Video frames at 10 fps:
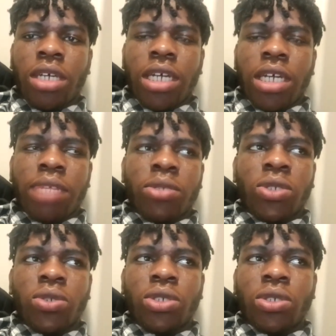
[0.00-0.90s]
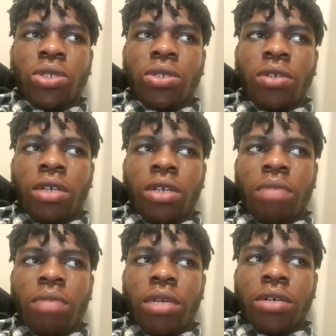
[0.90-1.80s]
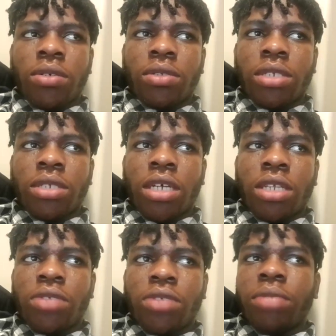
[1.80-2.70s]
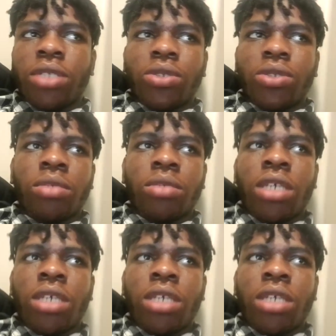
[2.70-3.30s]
and I'm not too sure about three-bedroom.